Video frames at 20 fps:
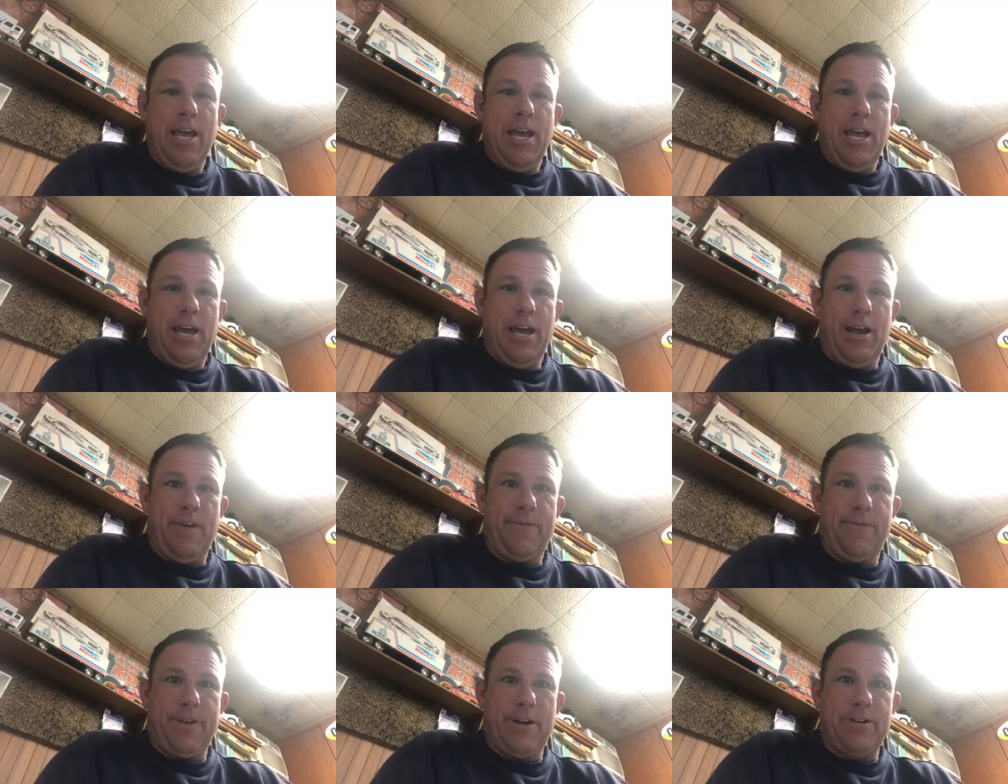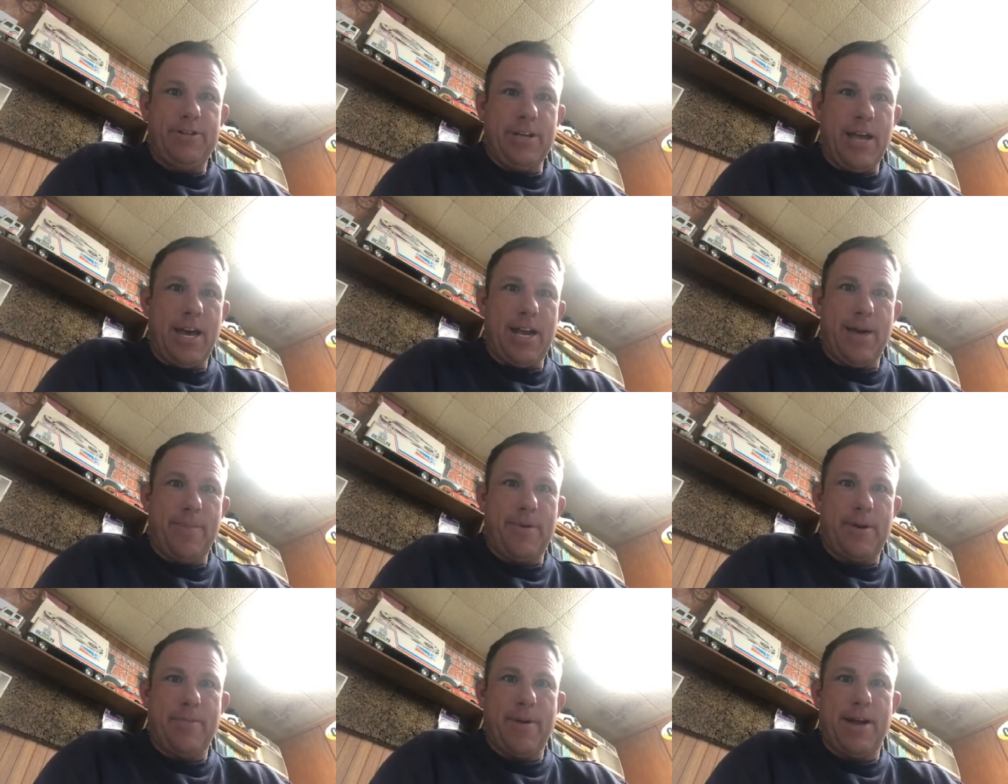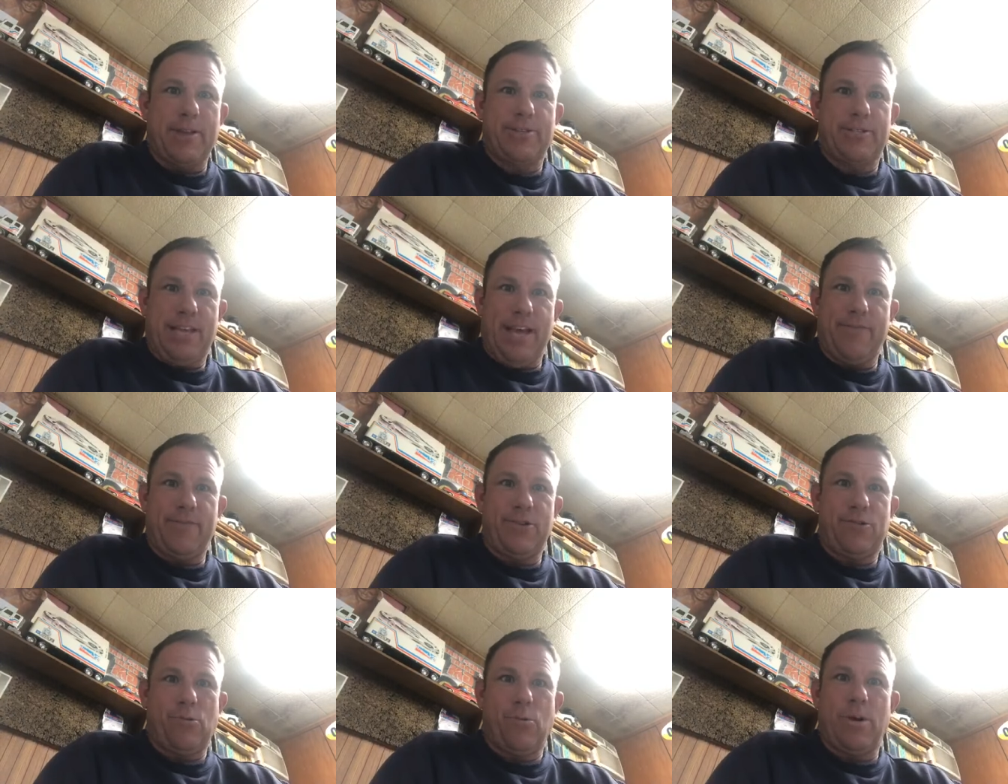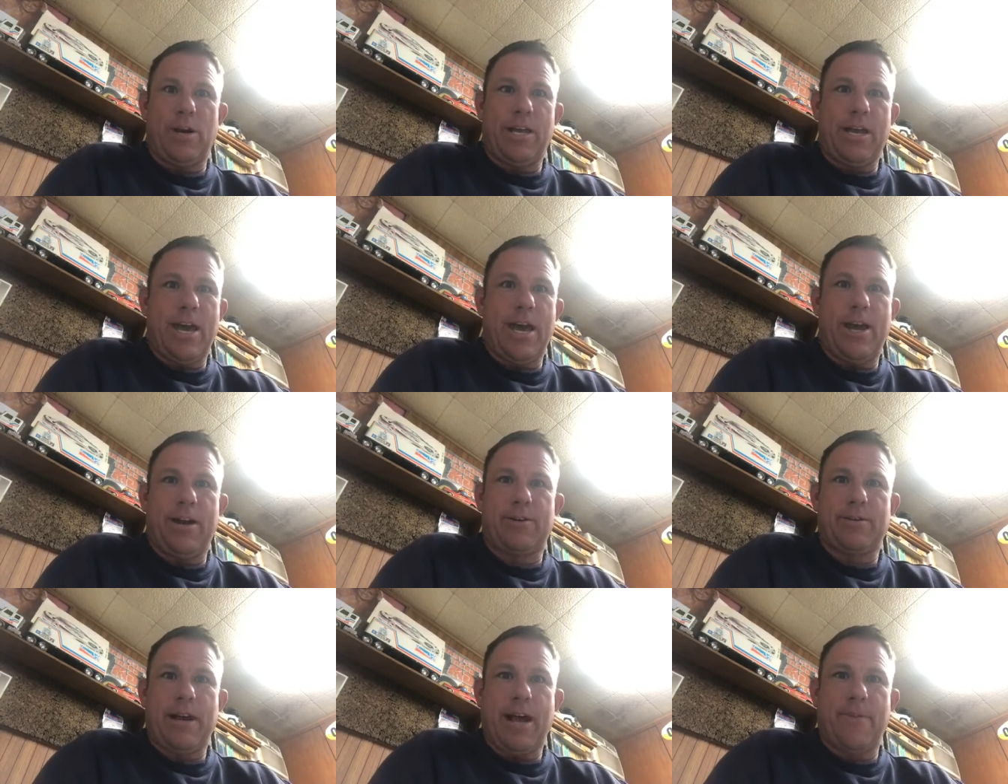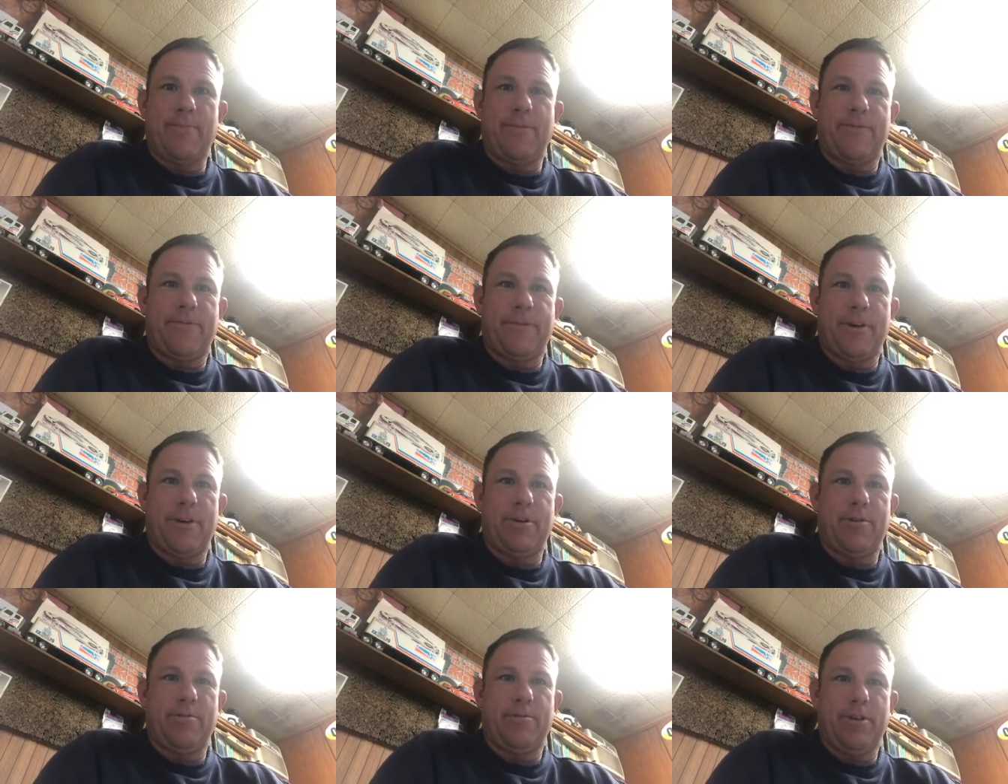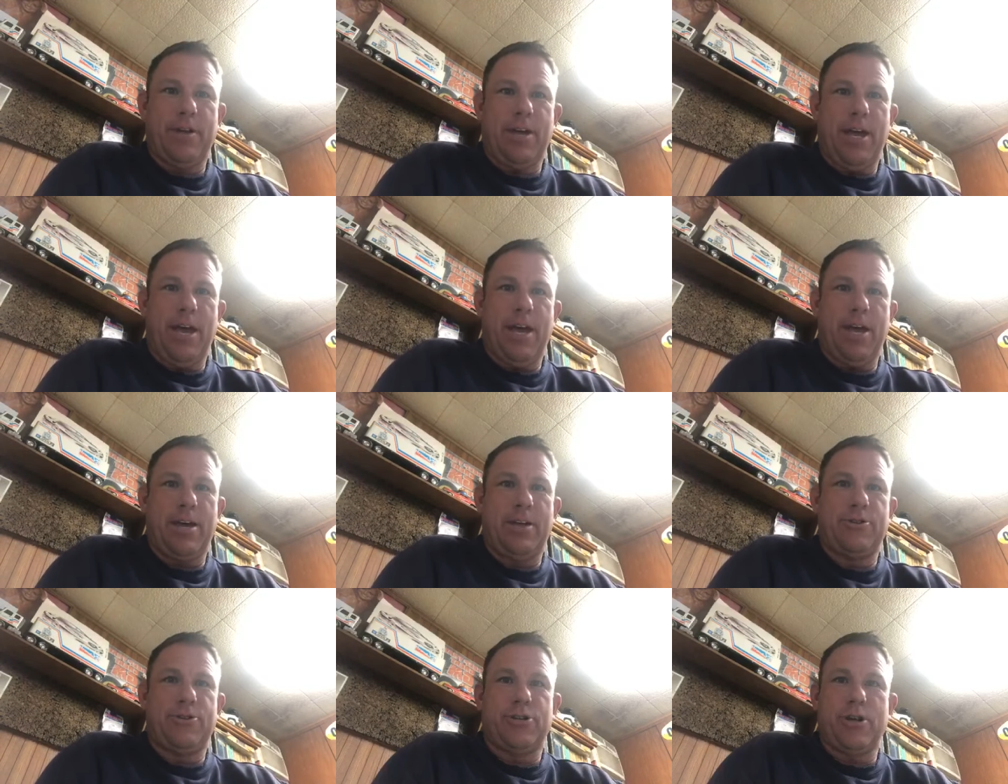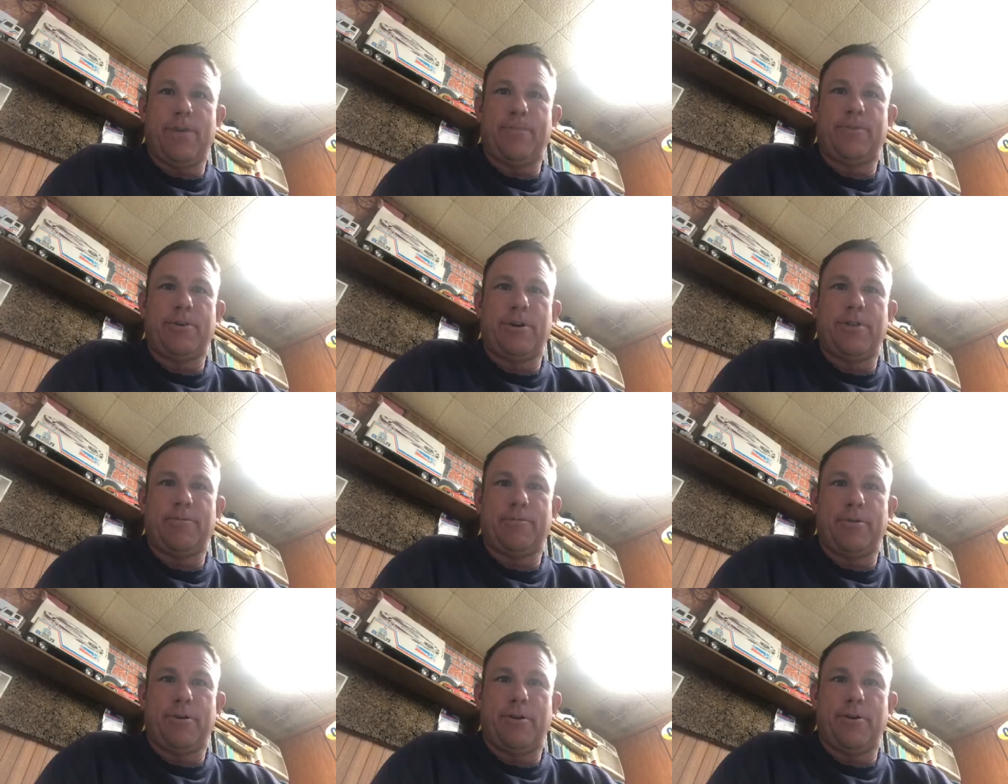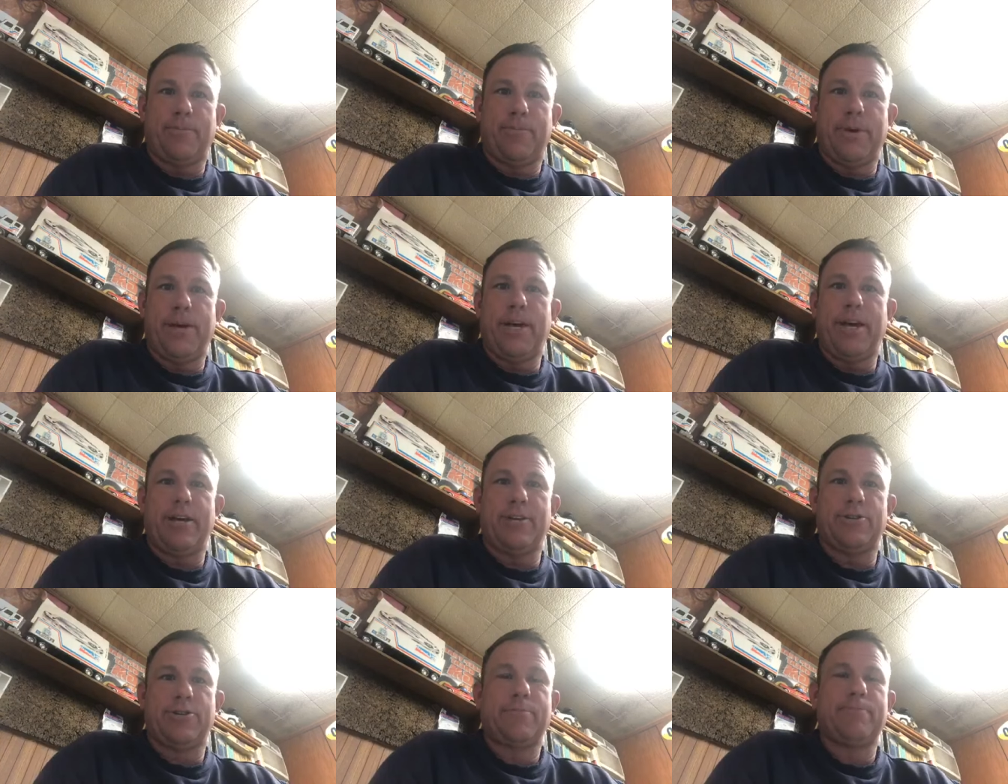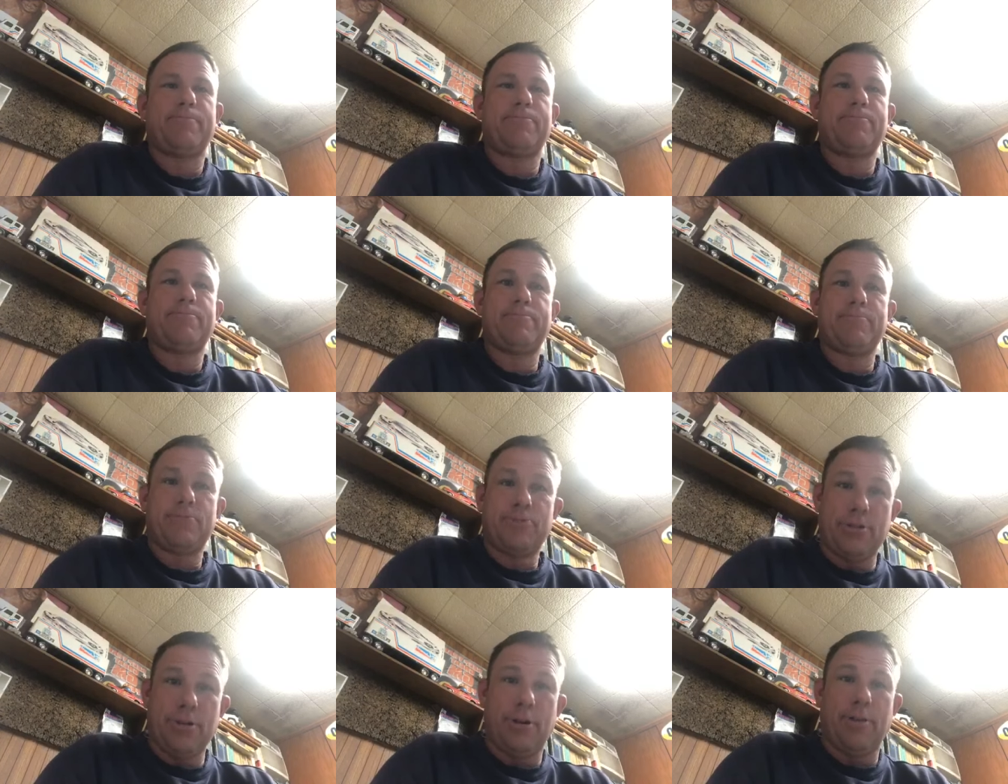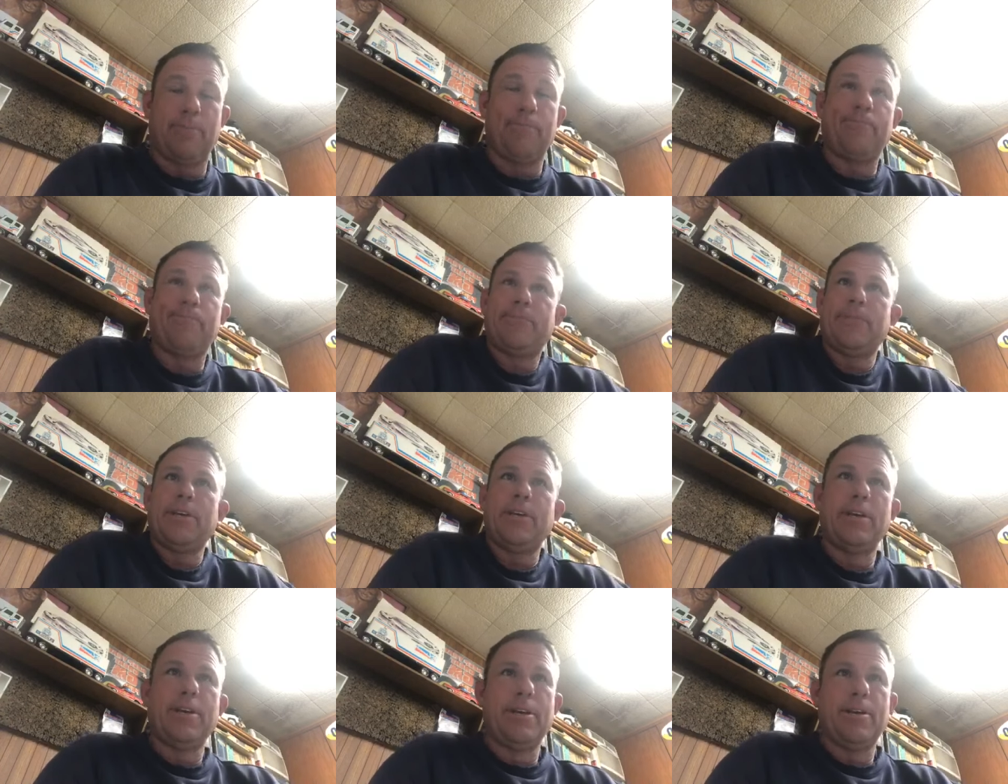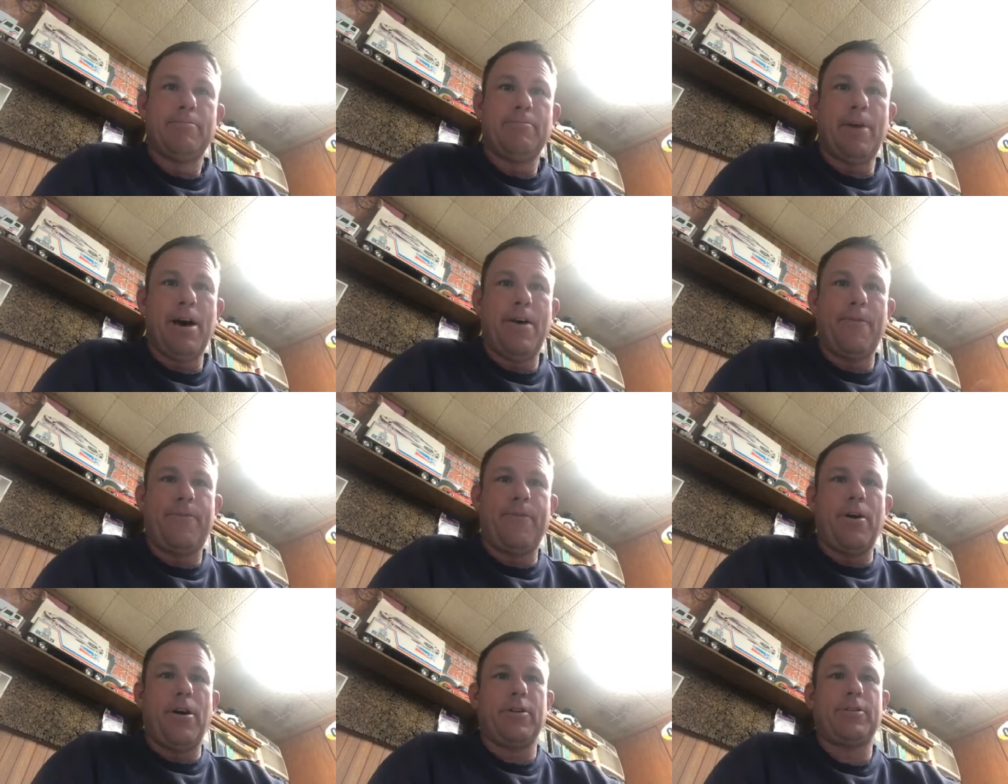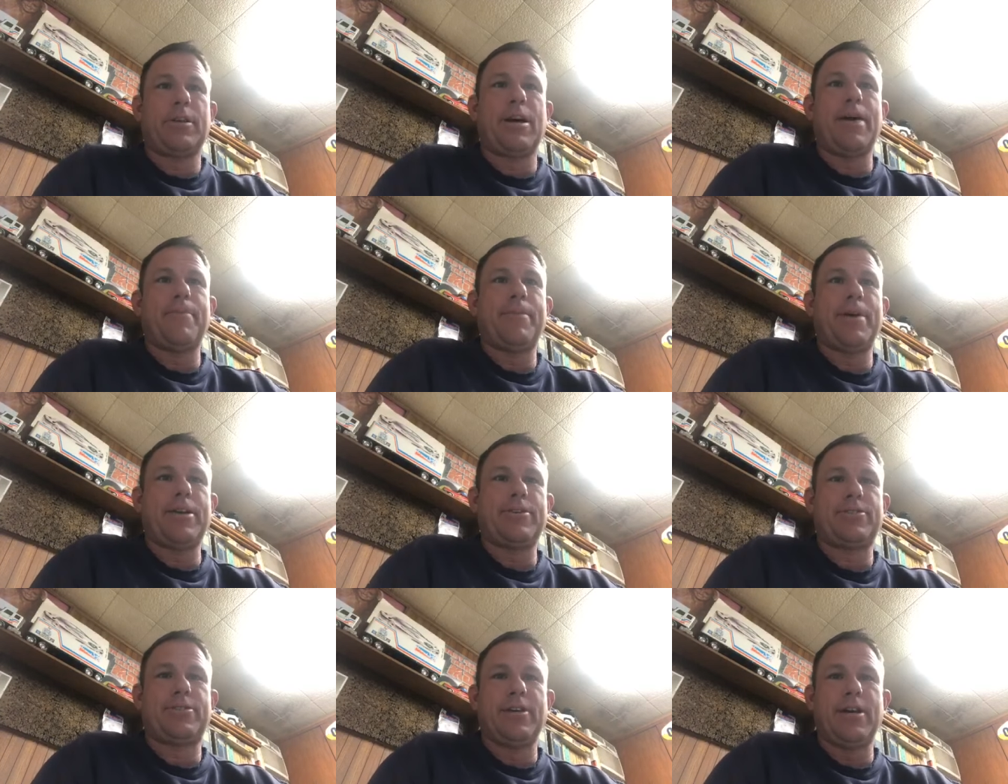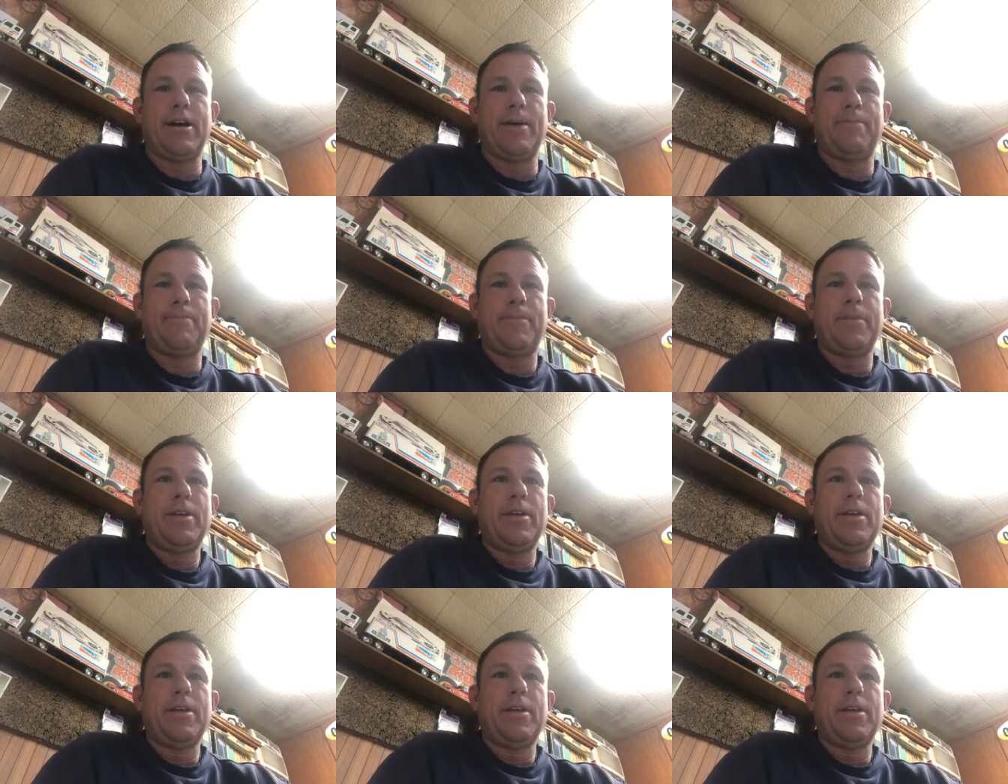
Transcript: And I finished that up at about 7:28, grabbed the phone, and jumped on the wrong page. So, my fault, I messed up.